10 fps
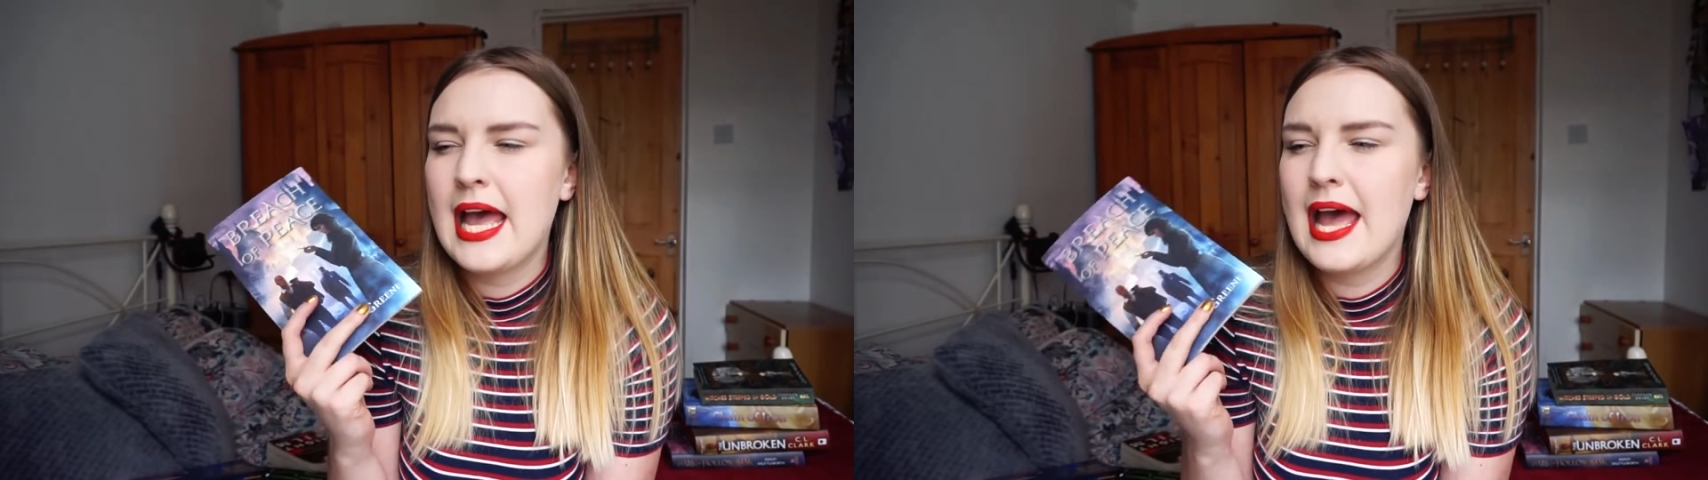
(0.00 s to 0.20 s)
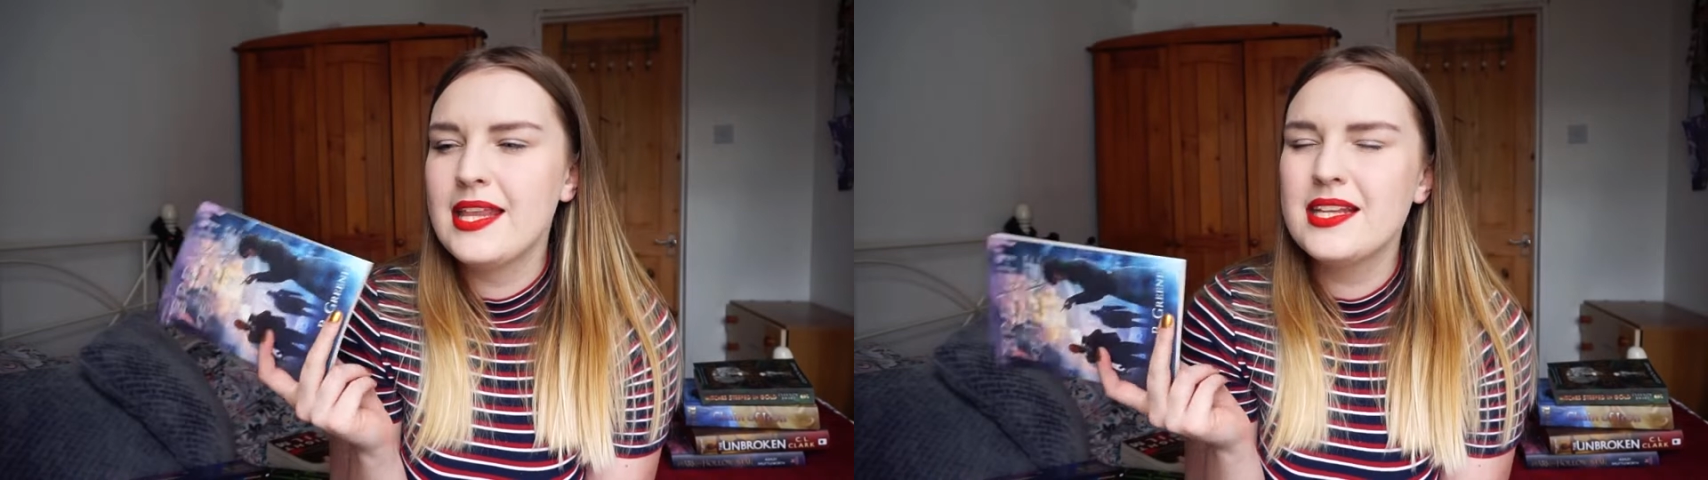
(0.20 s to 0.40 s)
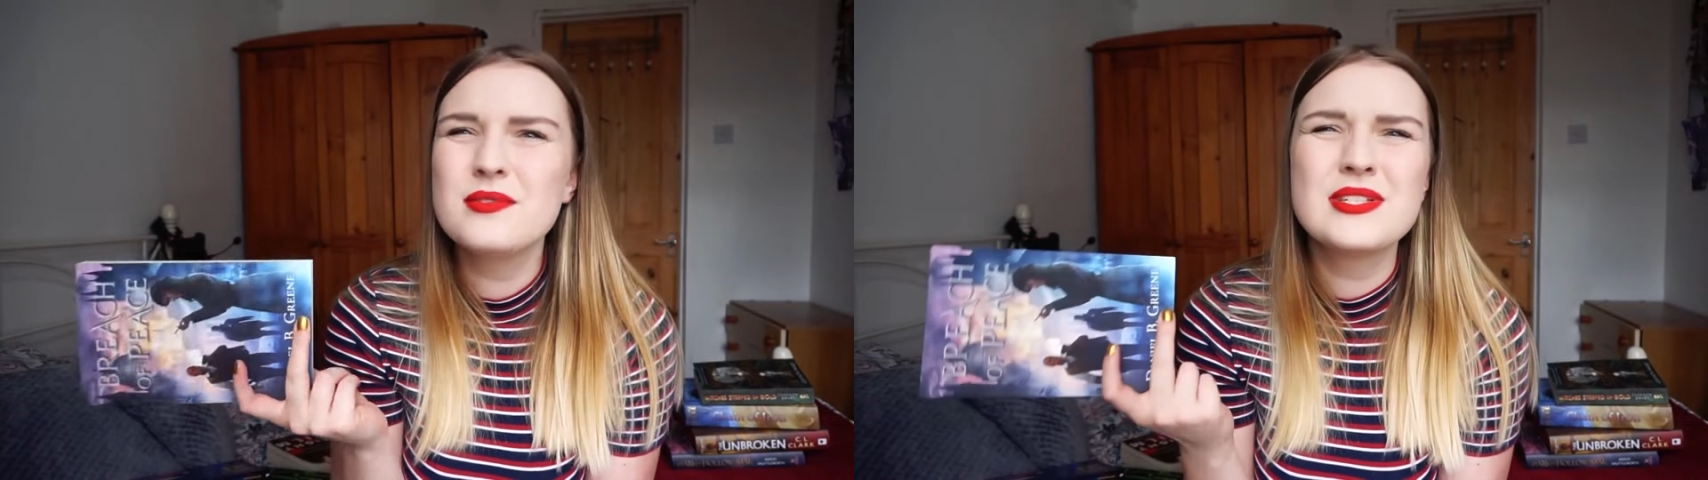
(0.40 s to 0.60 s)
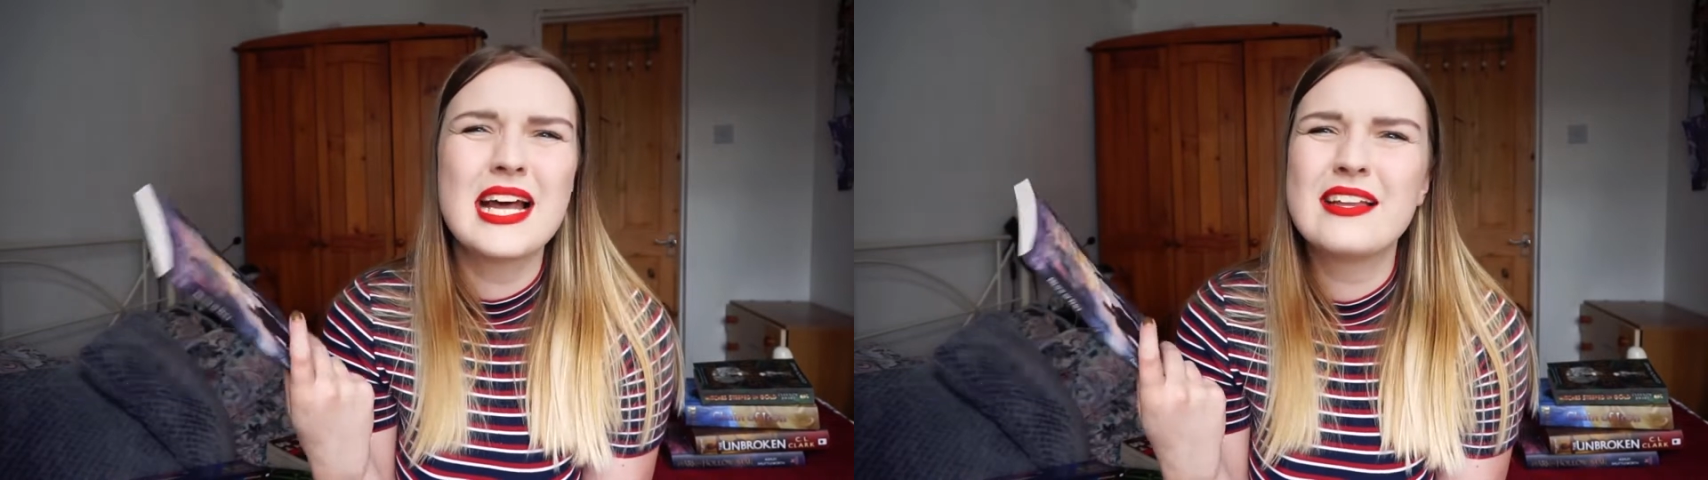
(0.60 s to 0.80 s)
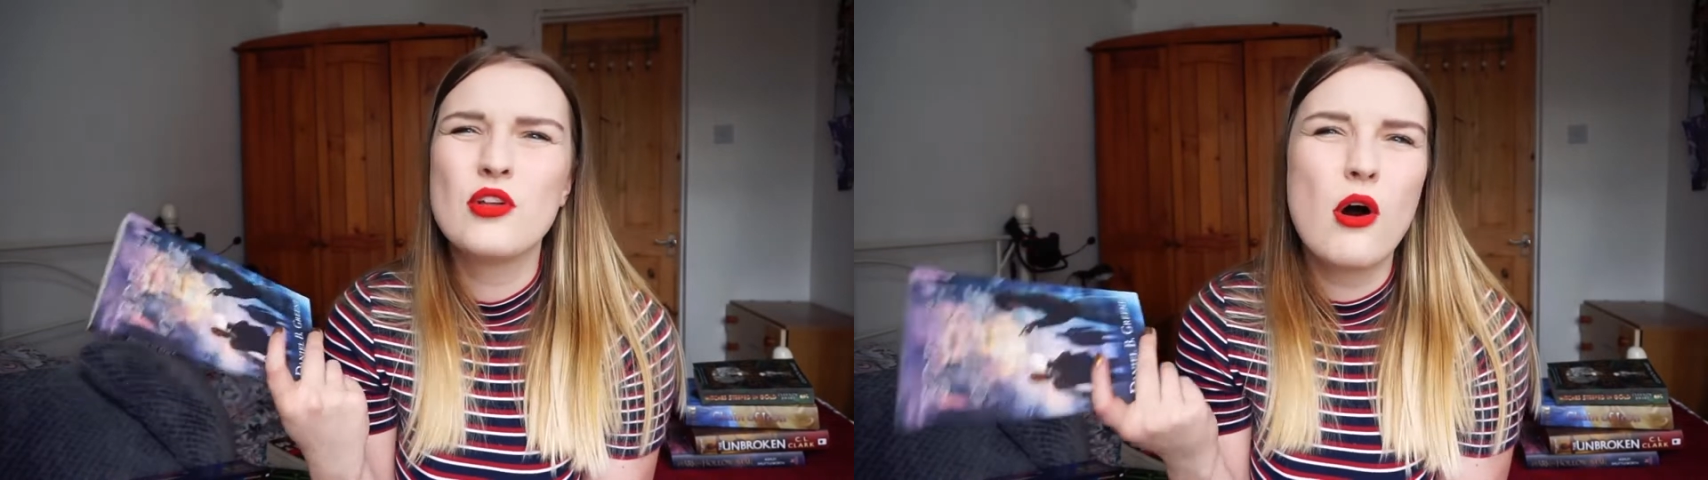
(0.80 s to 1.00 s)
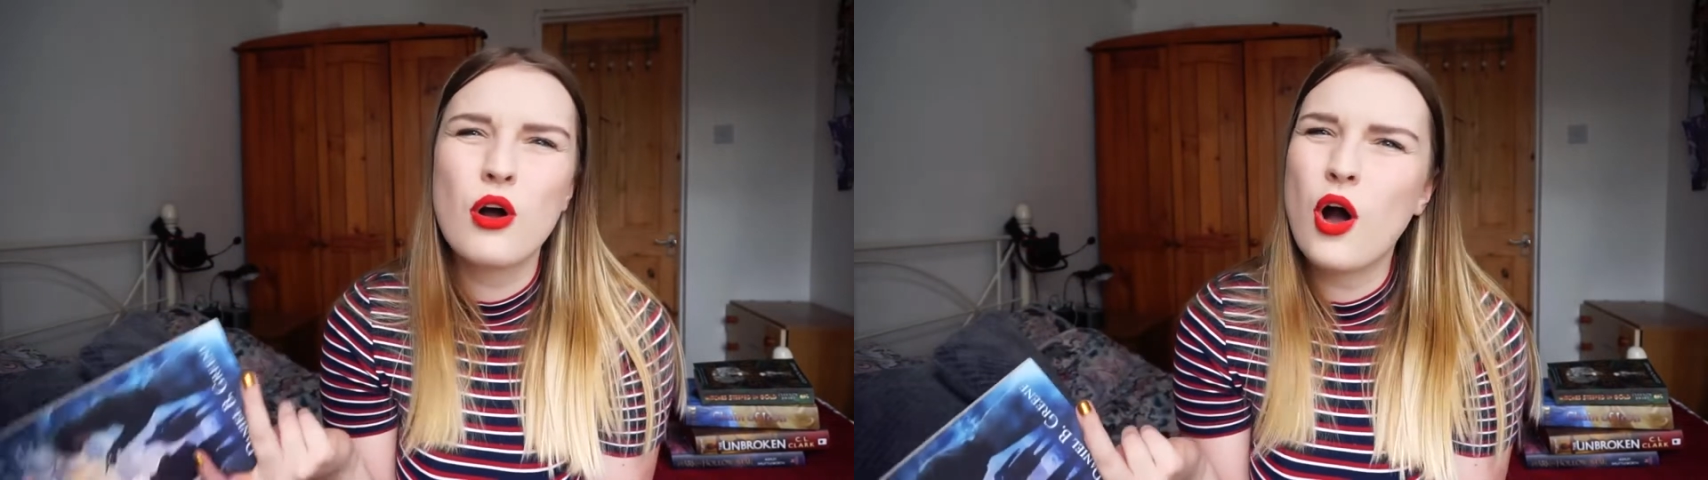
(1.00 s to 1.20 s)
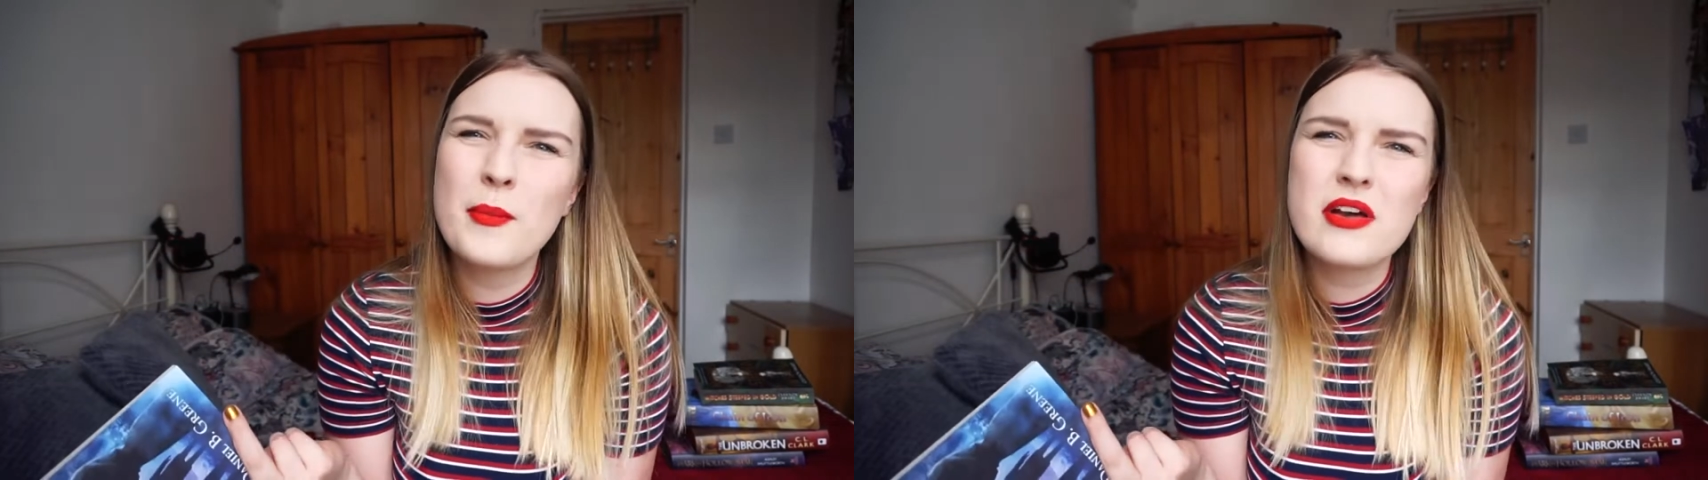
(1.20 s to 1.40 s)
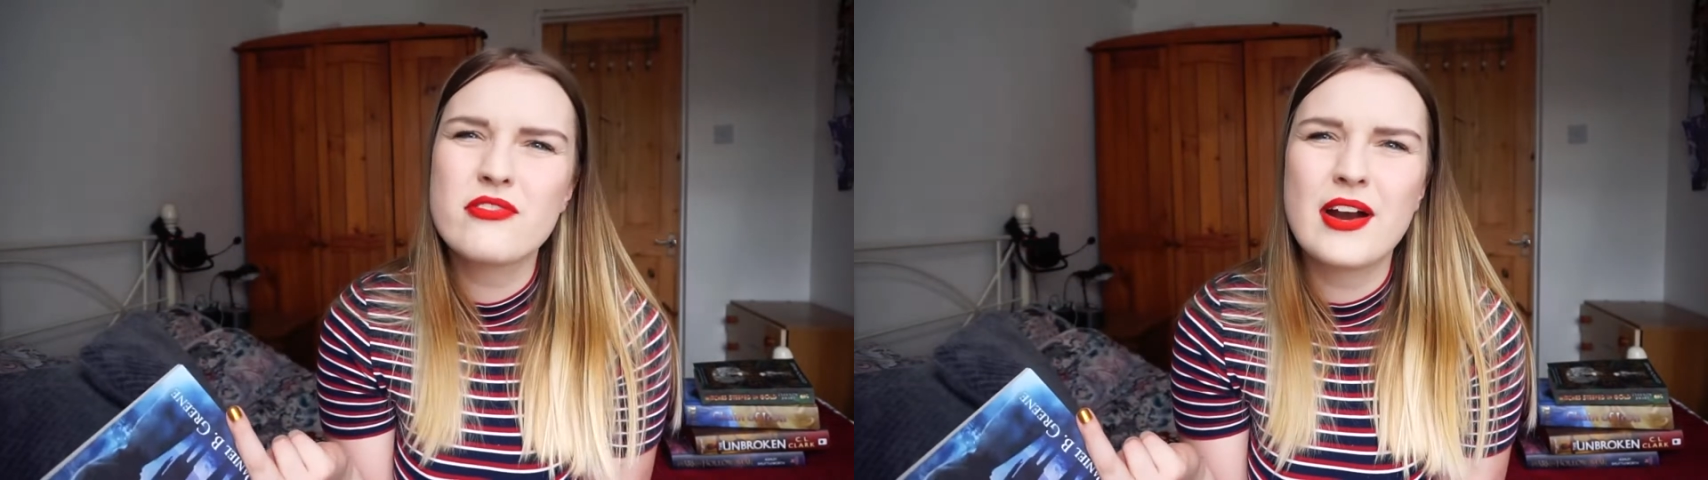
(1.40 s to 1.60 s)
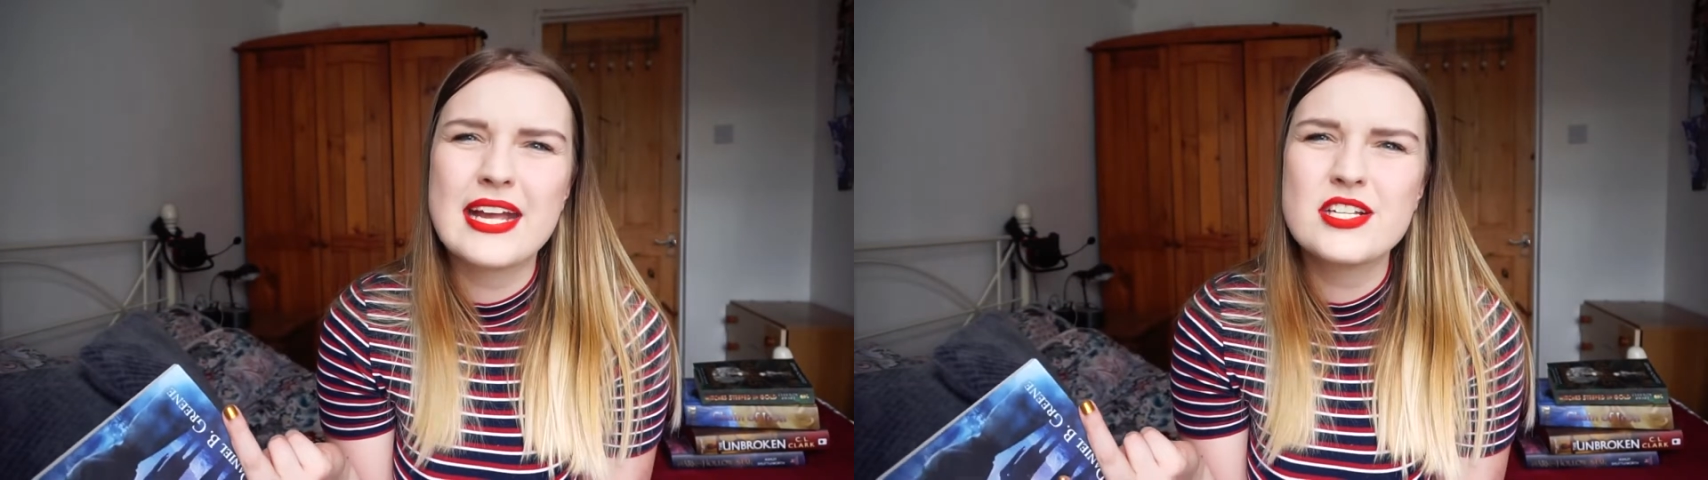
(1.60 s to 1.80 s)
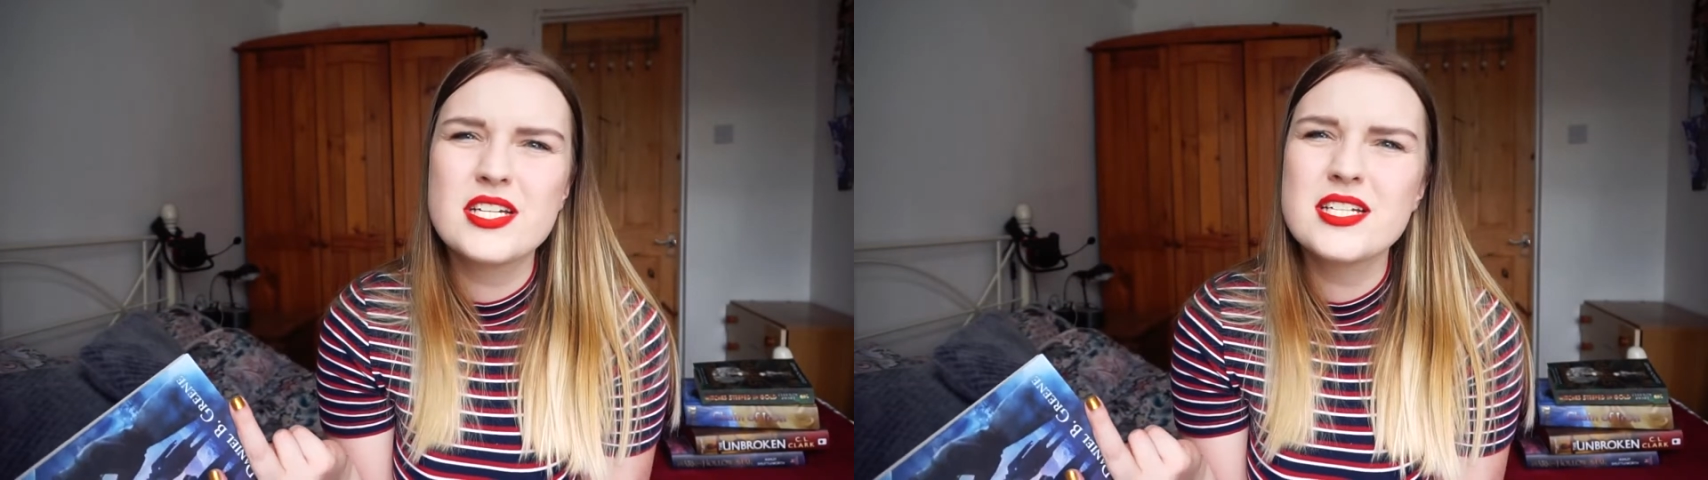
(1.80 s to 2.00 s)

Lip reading: And then it was like not coming for ages.